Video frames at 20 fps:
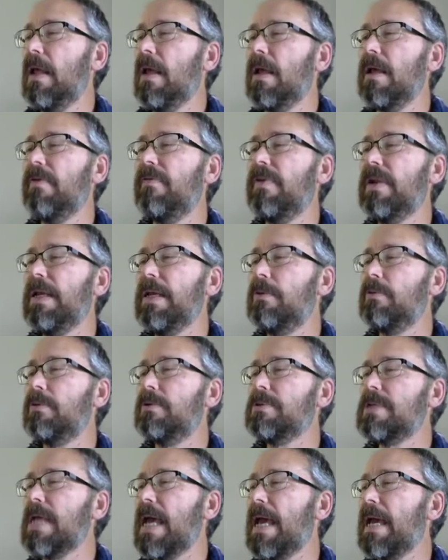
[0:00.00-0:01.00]
If it
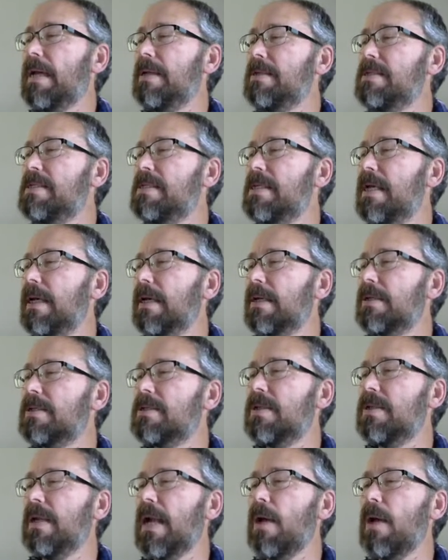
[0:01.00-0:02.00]
equals A6,
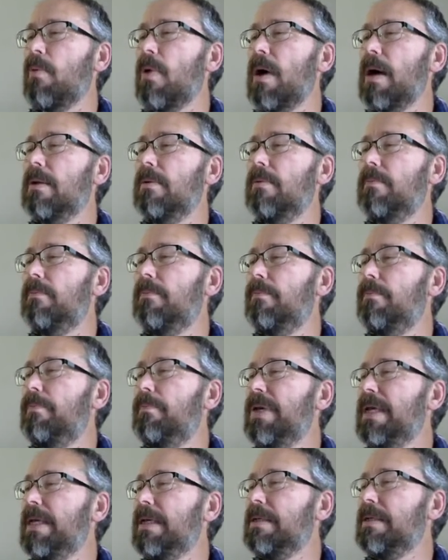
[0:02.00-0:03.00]
then I want
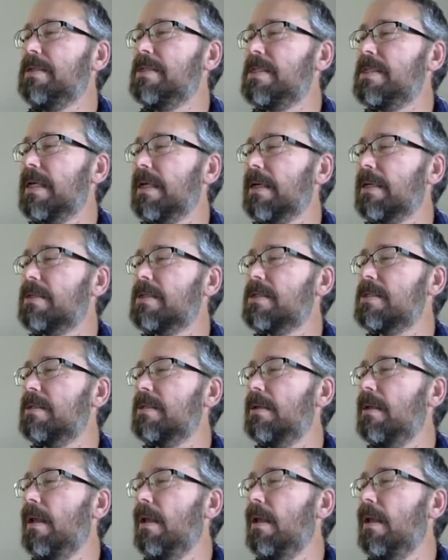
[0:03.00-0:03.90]
B6.